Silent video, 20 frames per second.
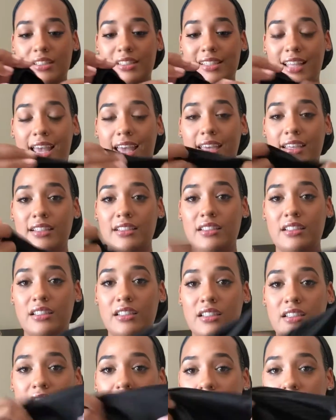satin
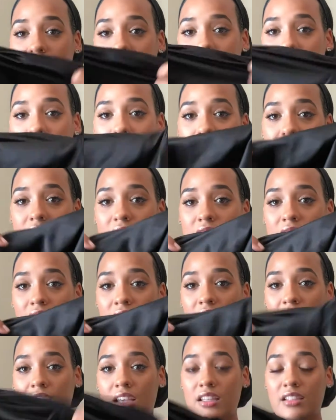in it
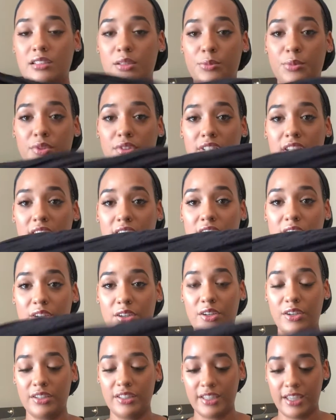to protect the
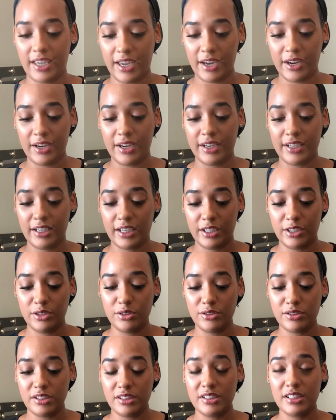curly hair, and I
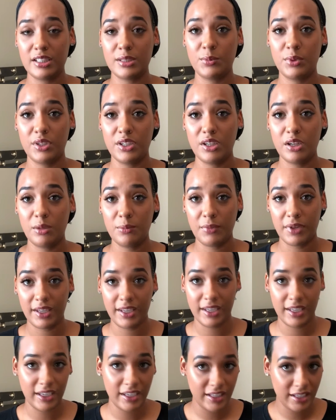usually just put it on my
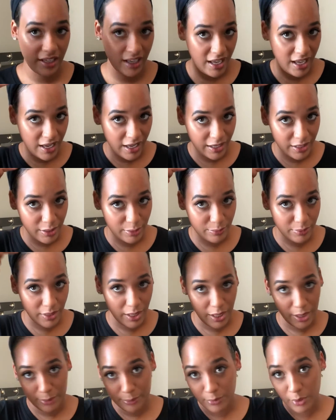head and
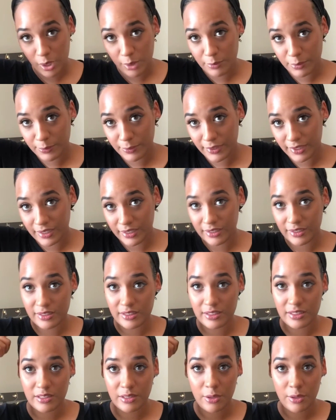apply barber pins.